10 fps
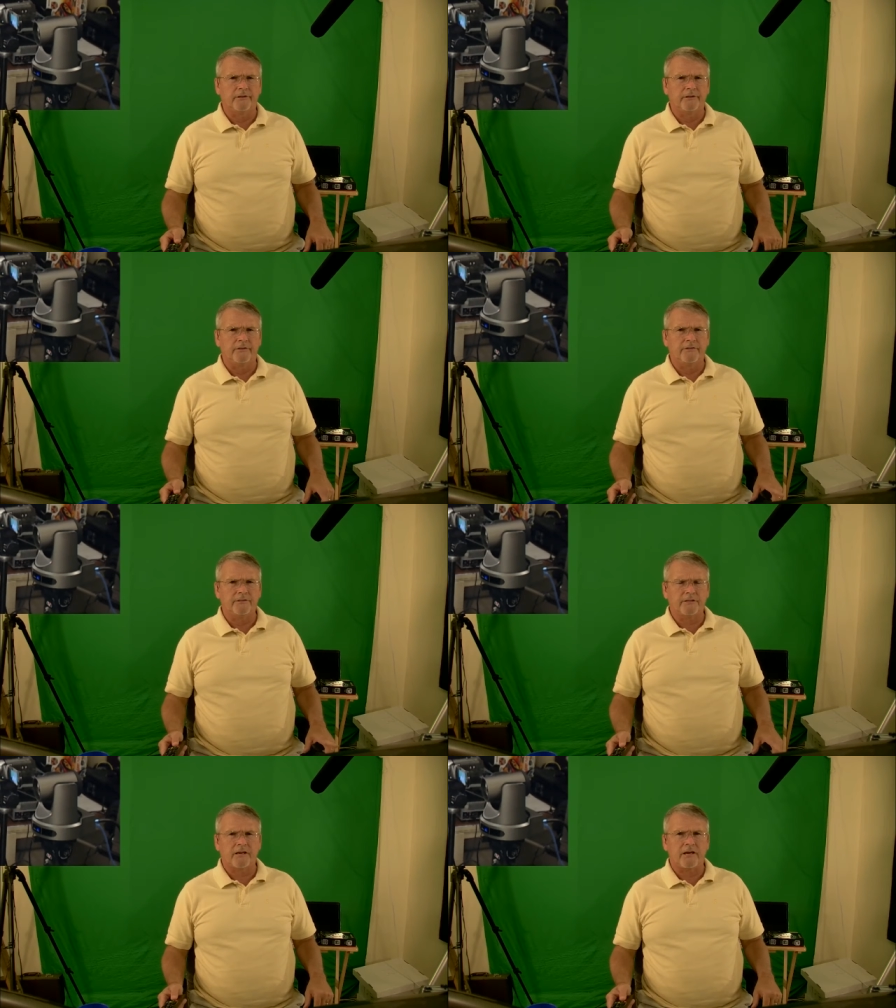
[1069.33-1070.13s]
This
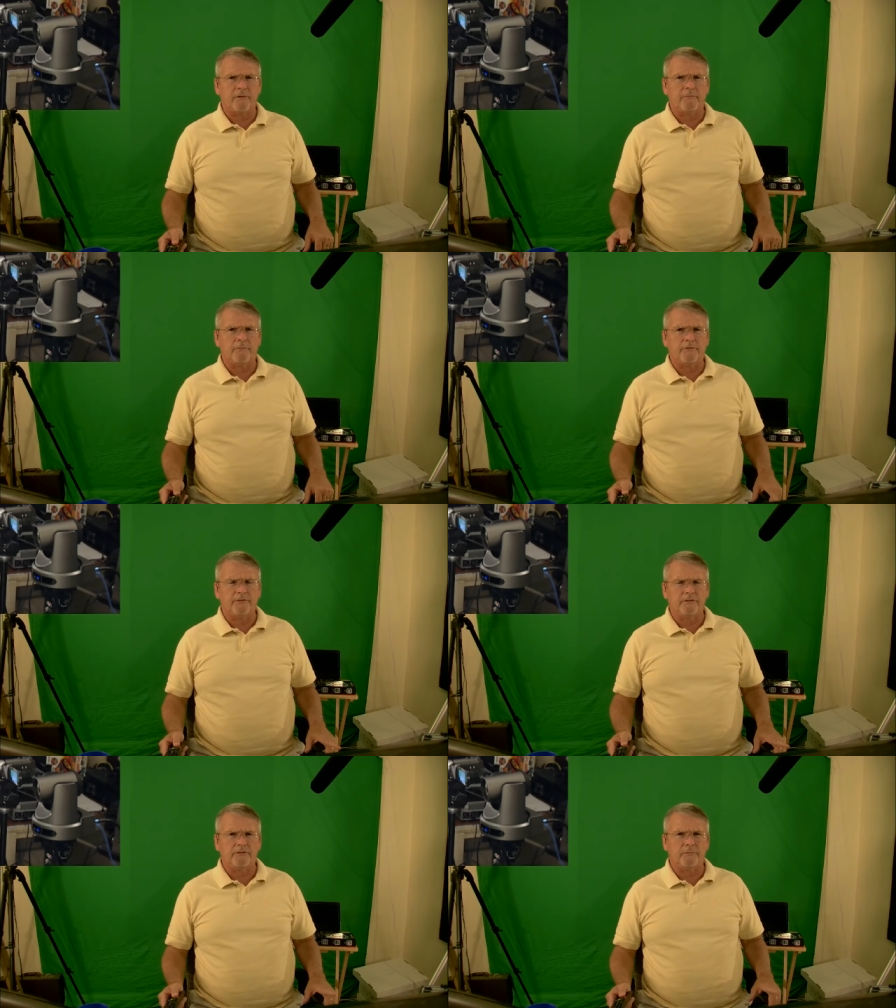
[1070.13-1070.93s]
cam, this
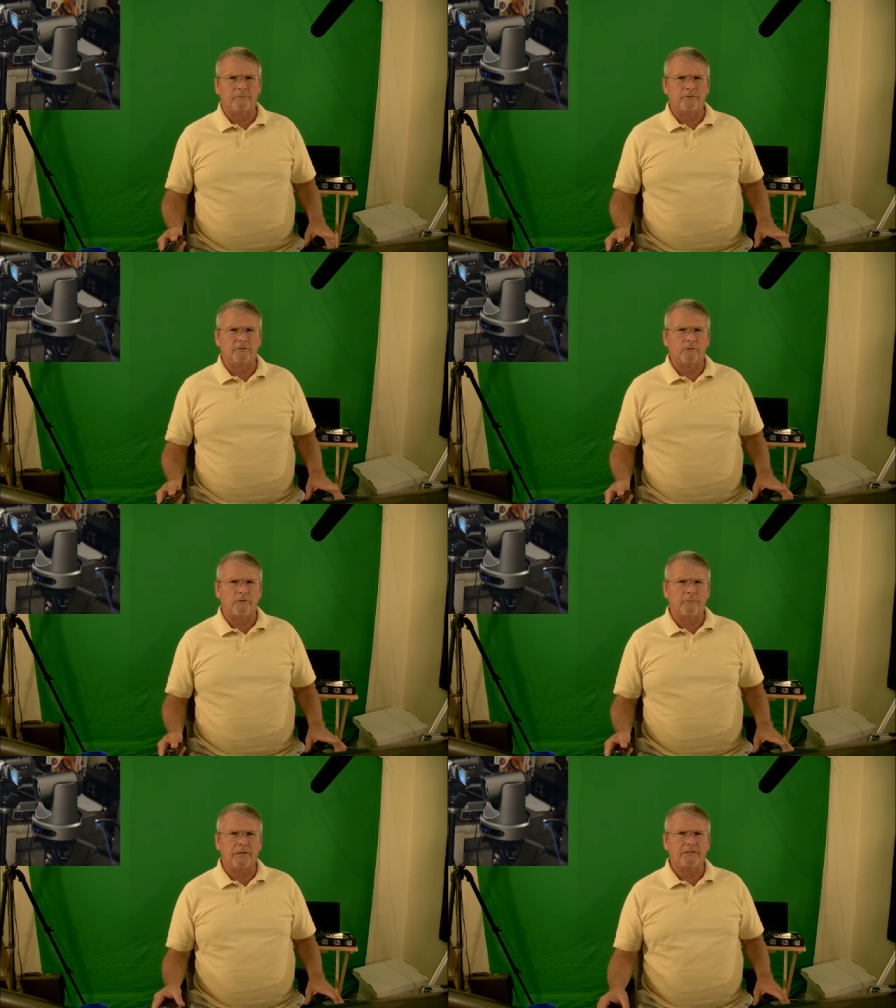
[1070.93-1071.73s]
is the sort of the
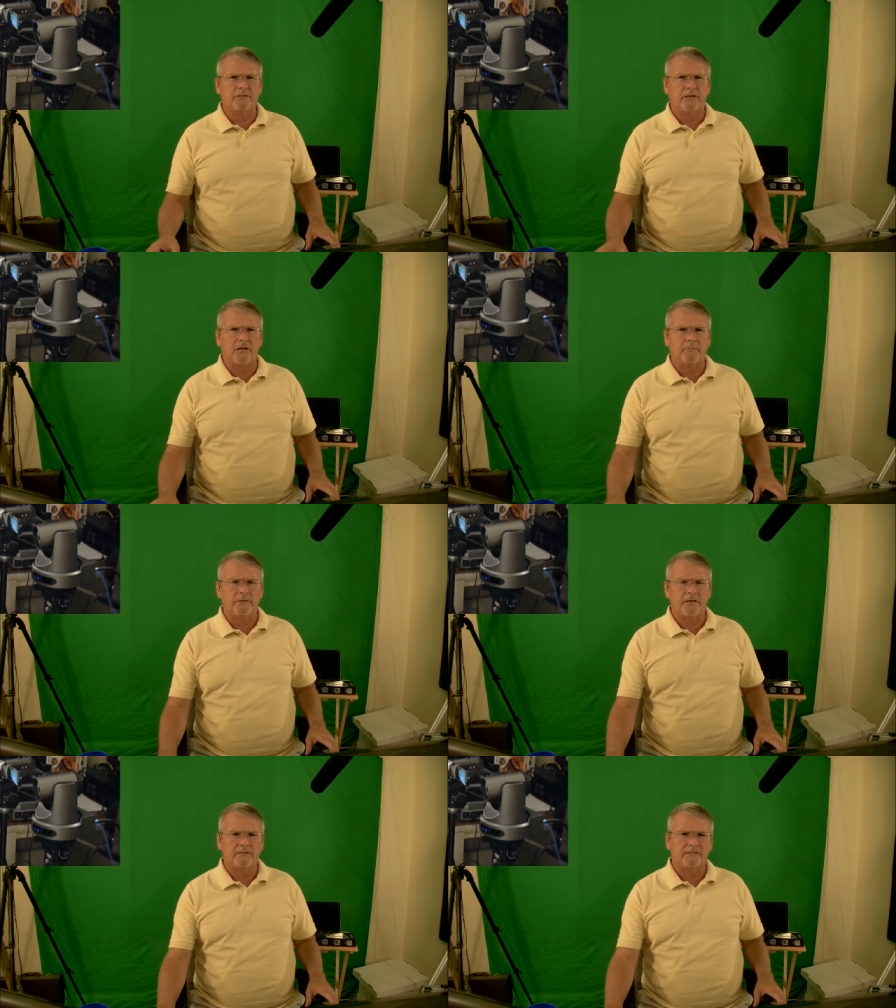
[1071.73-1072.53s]
base cam, the
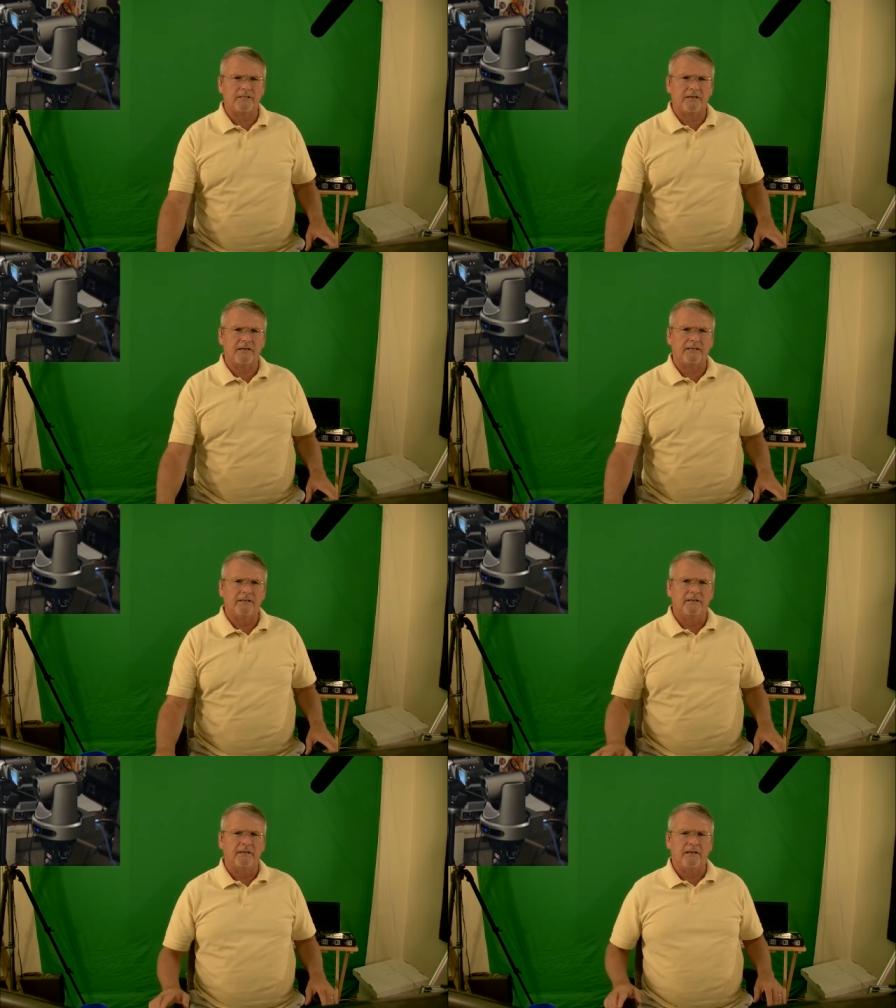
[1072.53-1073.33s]
SDI
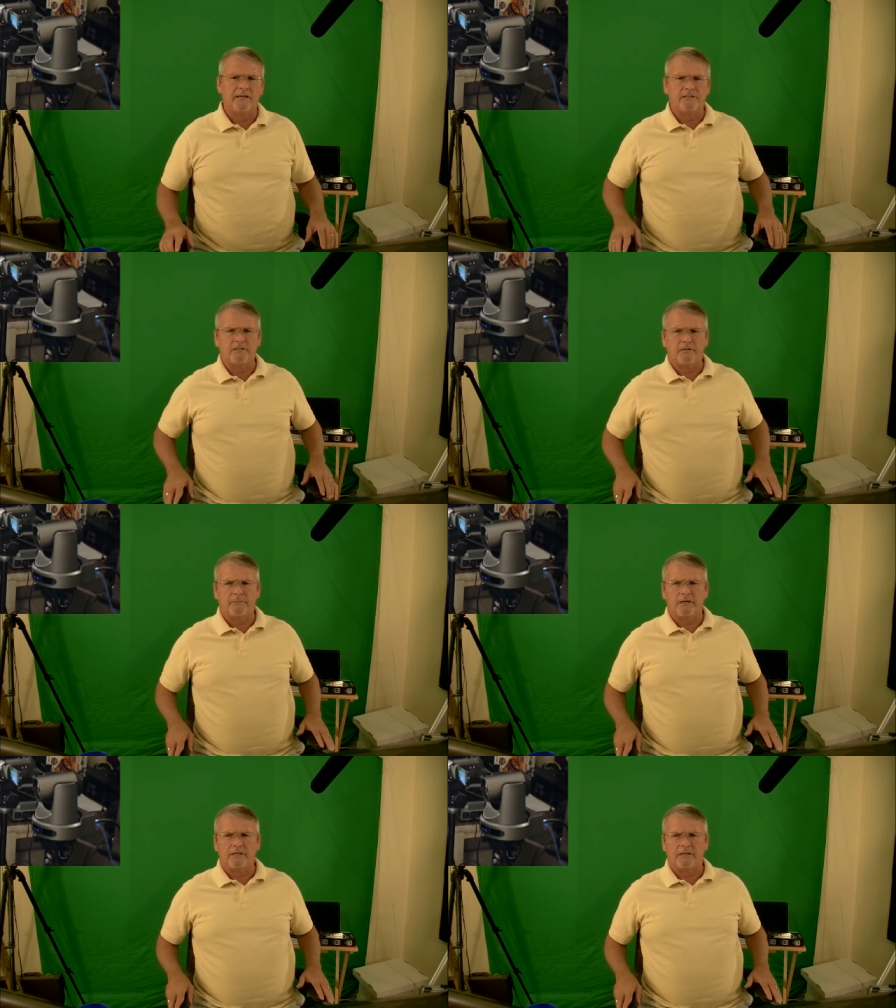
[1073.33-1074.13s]

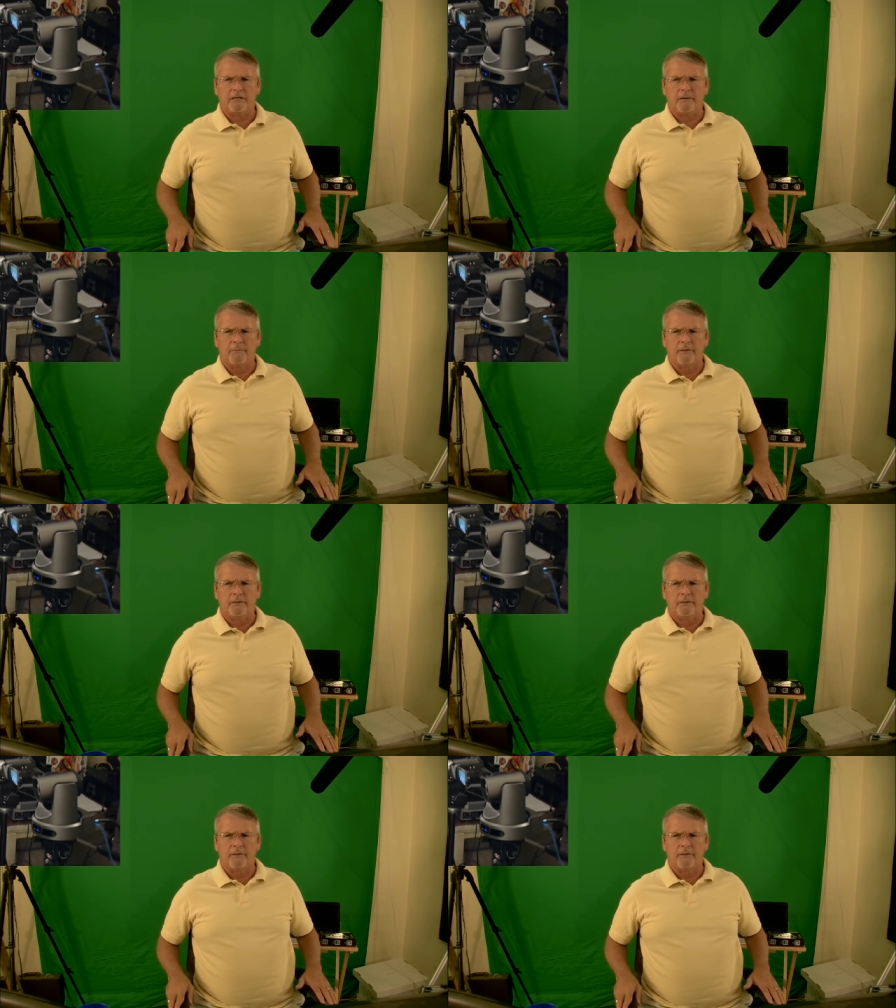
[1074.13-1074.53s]
HDMI cam,